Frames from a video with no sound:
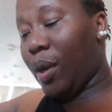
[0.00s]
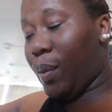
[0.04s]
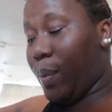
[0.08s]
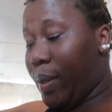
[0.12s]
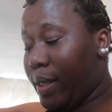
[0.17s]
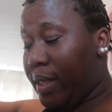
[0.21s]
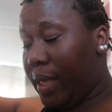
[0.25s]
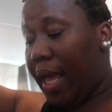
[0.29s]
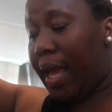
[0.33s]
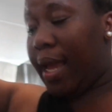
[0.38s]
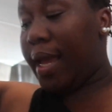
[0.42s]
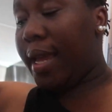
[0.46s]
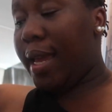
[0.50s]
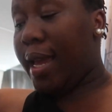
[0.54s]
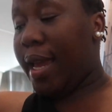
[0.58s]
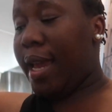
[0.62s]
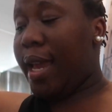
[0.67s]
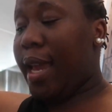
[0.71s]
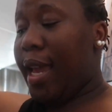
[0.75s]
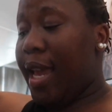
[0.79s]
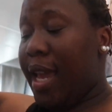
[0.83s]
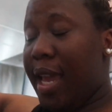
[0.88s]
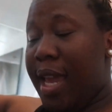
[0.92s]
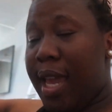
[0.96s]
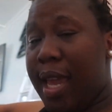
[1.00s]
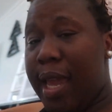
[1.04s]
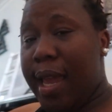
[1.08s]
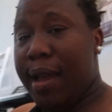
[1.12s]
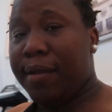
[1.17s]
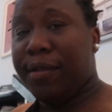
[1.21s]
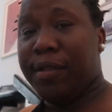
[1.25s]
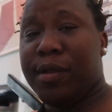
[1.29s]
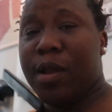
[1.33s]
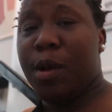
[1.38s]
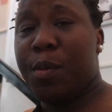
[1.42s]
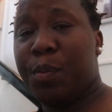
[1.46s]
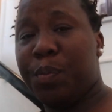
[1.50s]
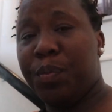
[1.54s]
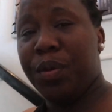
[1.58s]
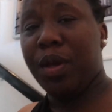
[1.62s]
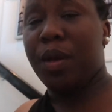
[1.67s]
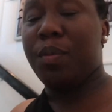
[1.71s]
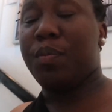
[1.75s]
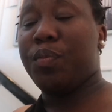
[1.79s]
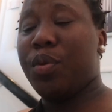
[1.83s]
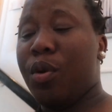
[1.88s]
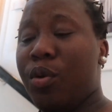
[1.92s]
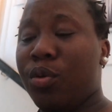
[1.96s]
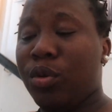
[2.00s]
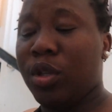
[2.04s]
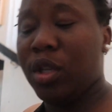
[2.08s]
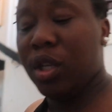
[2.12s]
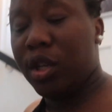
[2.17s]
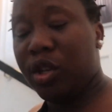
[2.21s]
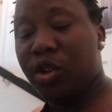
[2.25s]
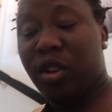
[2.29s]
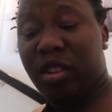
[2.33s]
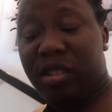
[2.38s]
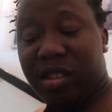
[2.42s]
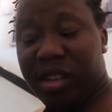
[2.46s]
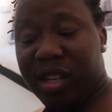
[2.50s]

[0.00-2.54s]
He was like, if some people did not